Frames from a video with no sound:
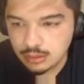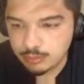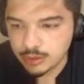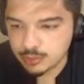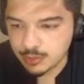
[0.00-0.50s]

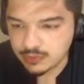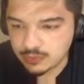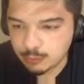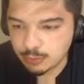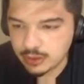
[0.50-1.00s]
Pitch mix
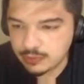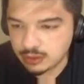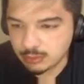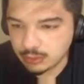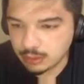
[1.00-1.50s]
is pretty
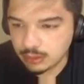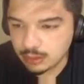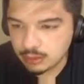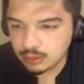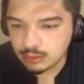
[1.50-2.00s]
similar,
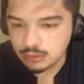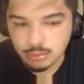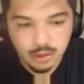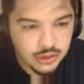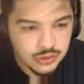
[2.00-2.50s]

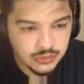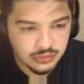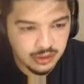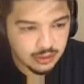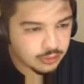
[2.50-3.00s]
but he's just
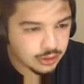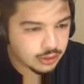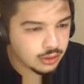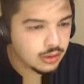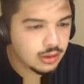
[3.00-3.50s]
killing it.
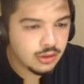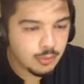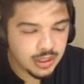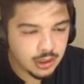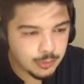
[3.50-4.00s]
The
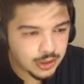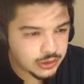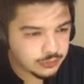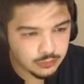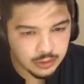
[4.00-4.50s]
big
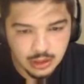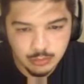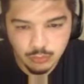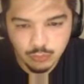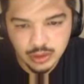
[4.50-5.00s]
pitch for
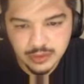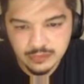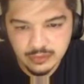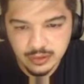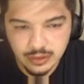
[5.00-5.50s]
him
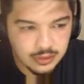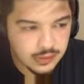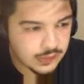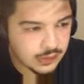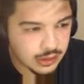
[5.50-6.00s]
was
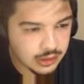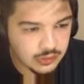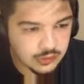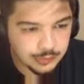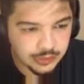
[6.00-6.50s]
his
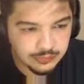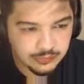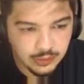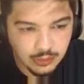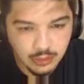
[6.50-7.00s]
split
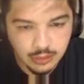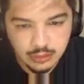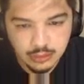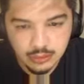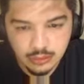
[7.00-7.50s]
finger,
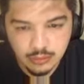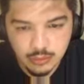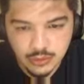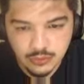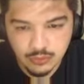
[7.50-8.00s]

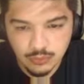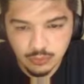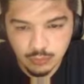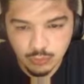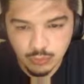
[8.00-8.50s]
which is
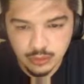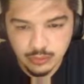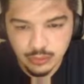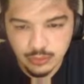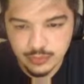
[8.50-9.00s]

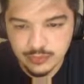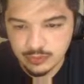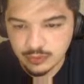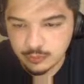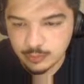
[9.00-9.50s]
136
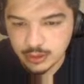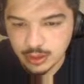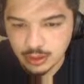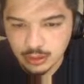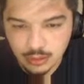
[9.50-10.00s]
XBA.